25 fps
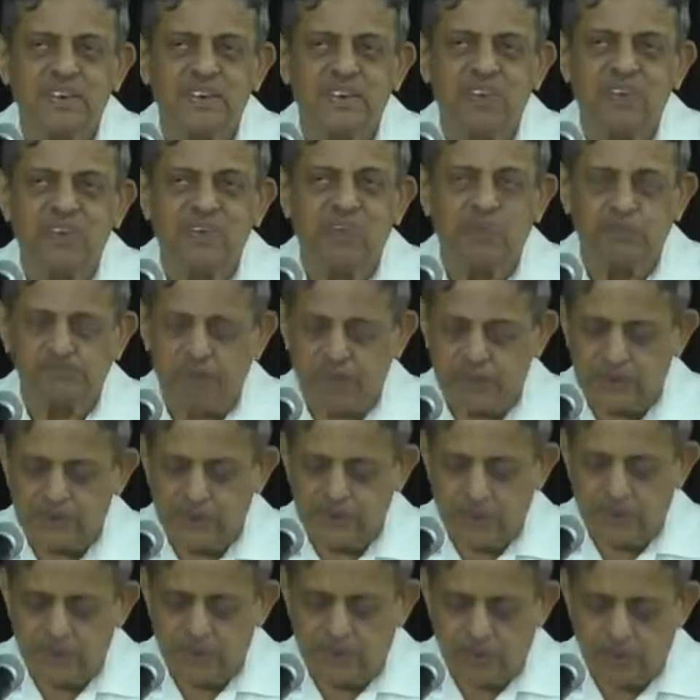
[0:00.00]
In
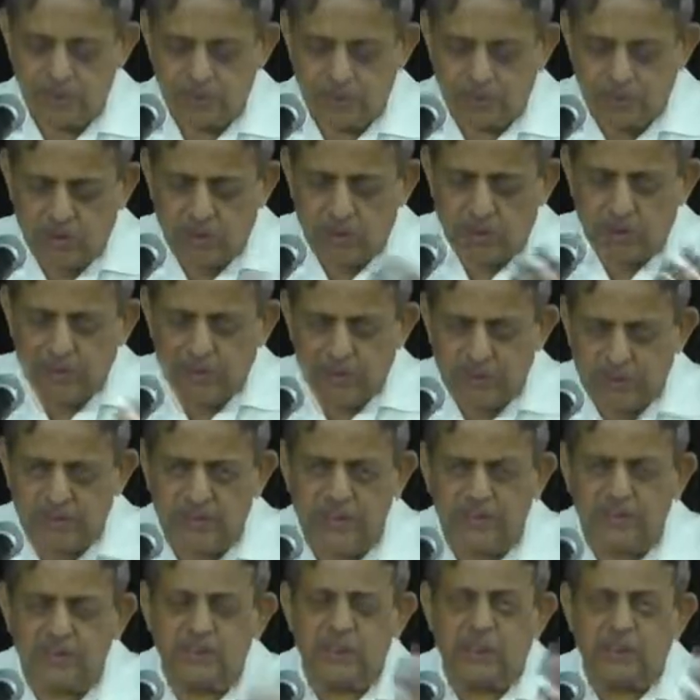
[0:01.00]
suppression, you have all the
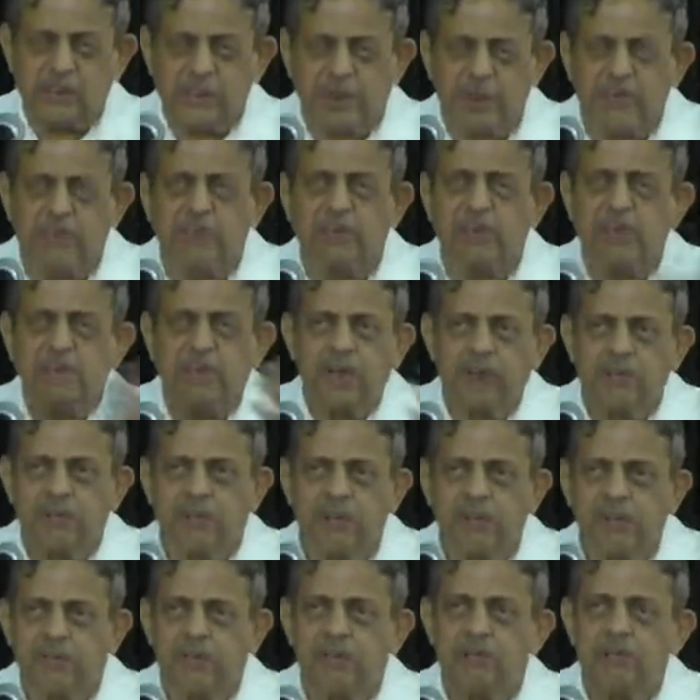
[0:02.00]
energies coming up
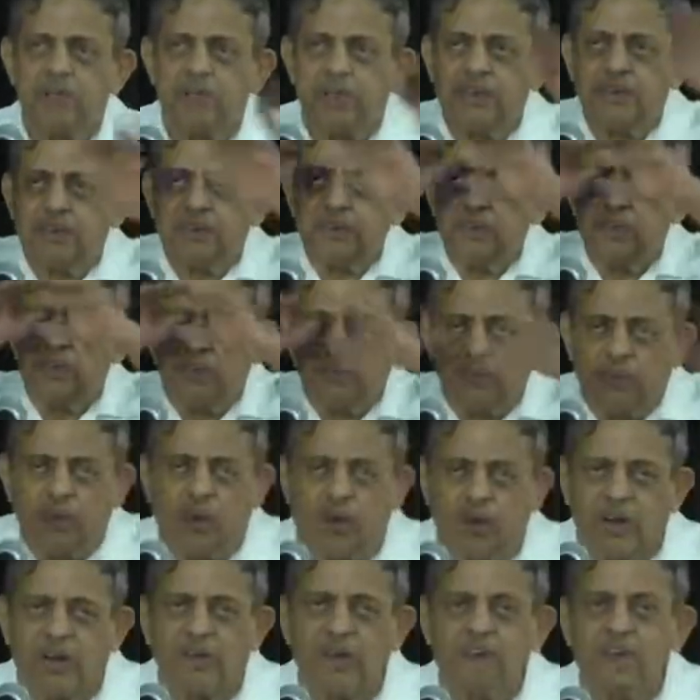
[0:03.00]
like this, you
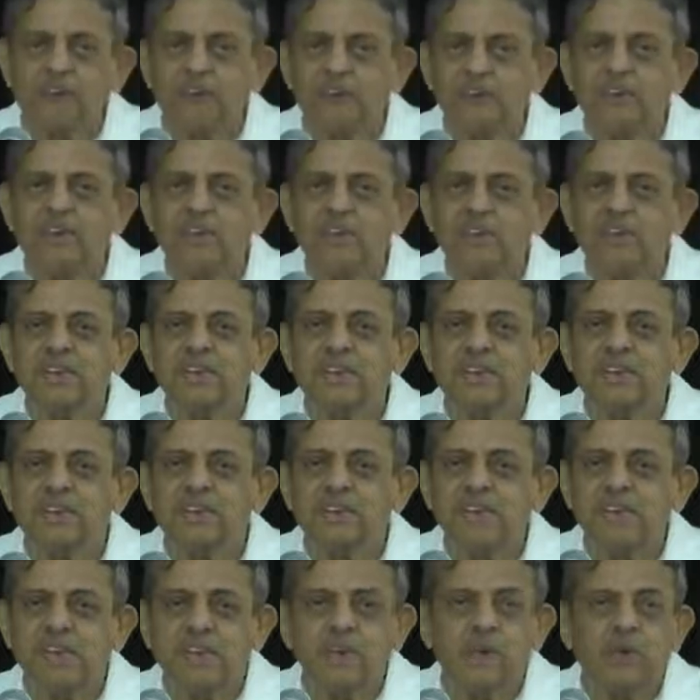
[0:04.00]
block
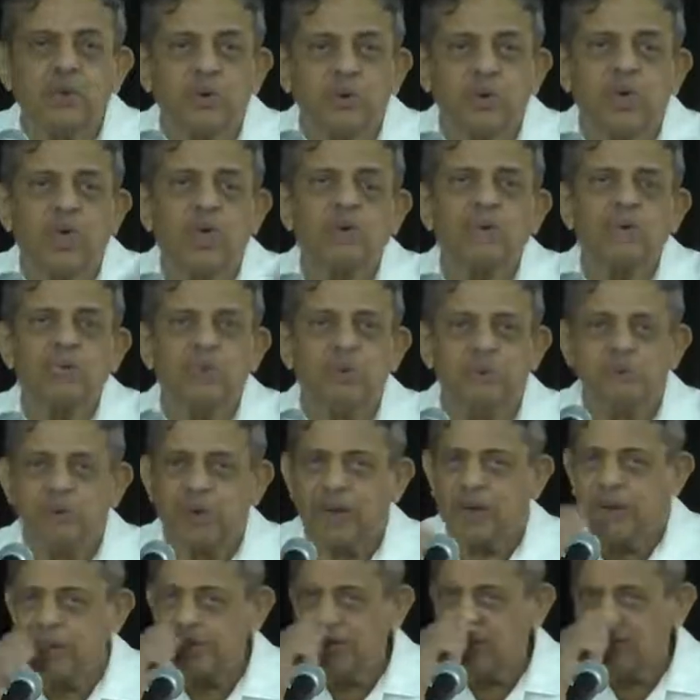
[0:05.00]
it. It's going to have a
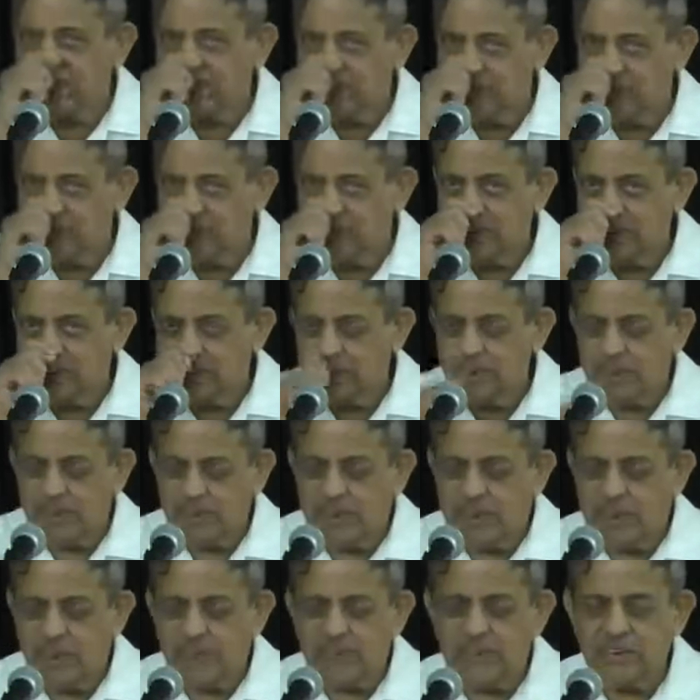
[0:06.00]
boomerang.
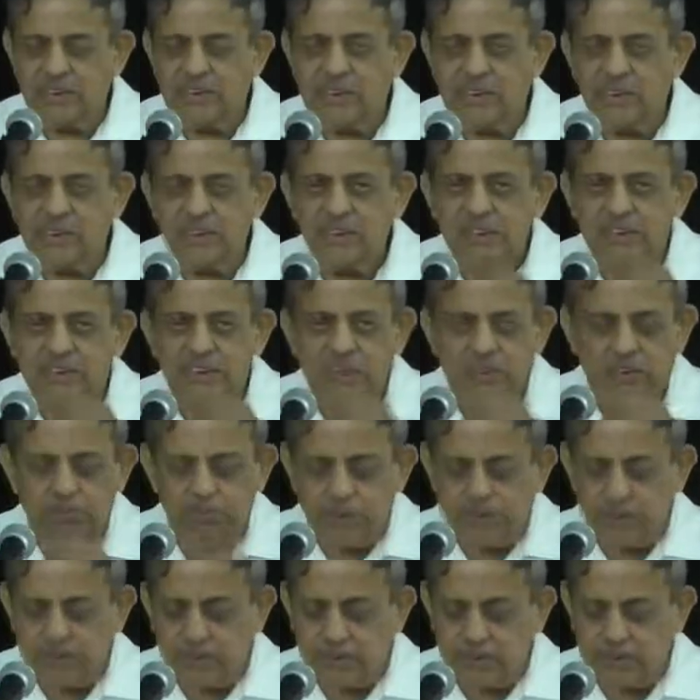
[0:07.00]
Whereas in
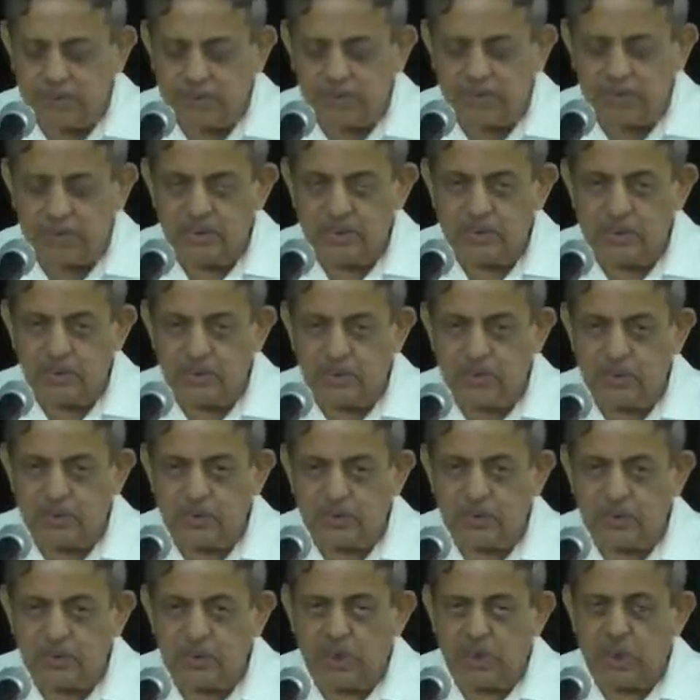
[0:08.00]
sublimation, you have
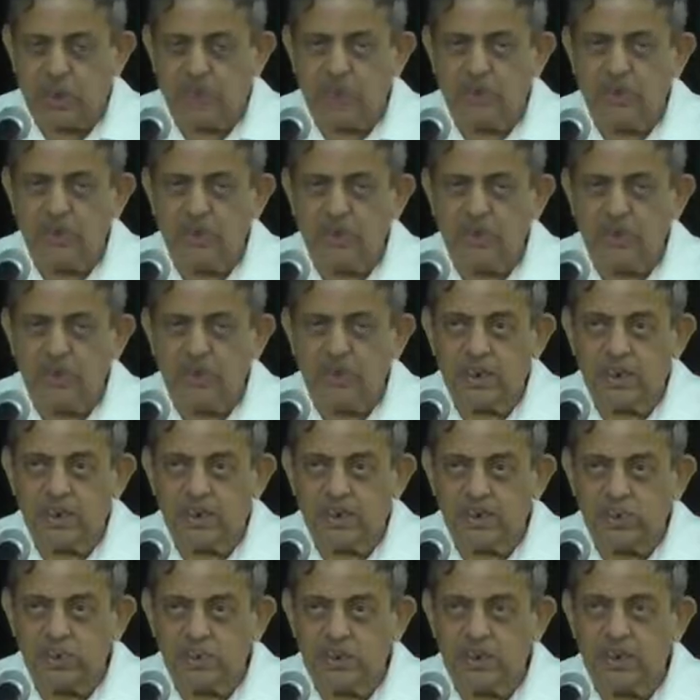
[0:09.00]
to start
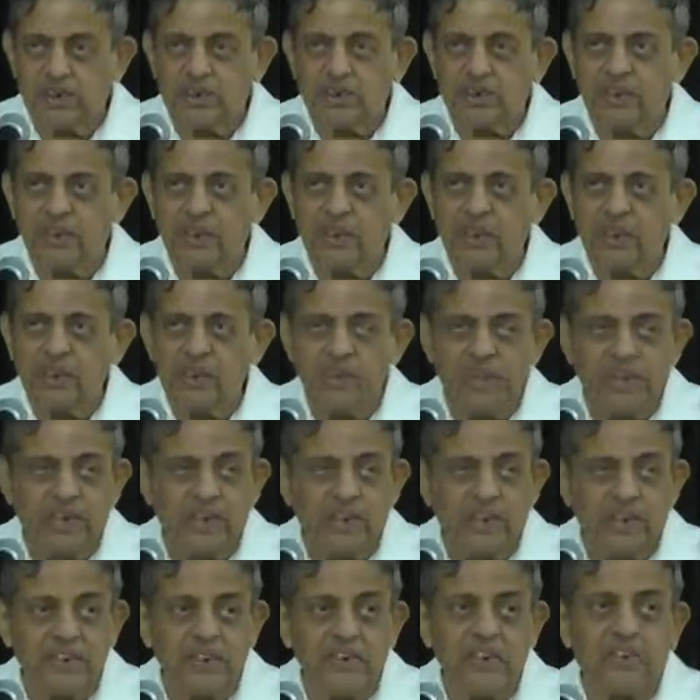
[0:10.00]
reducing the
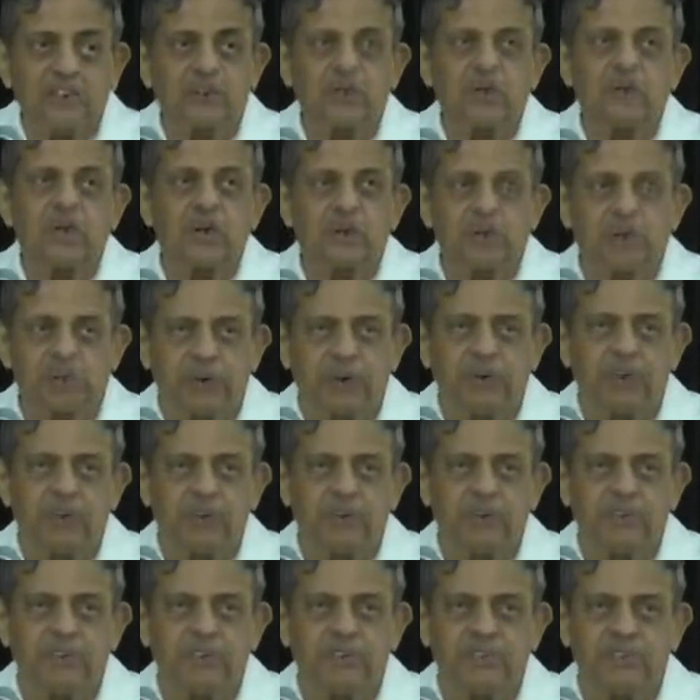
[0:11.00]
energy that you are
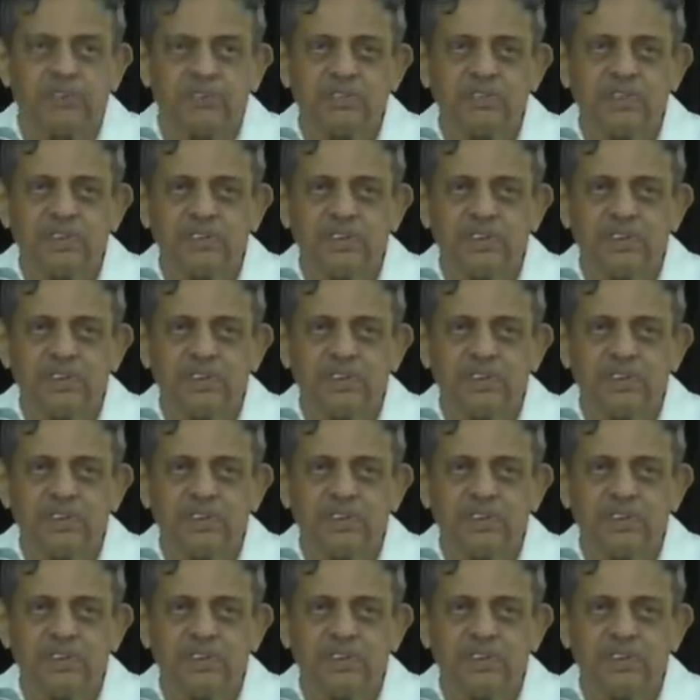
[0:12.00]
producing.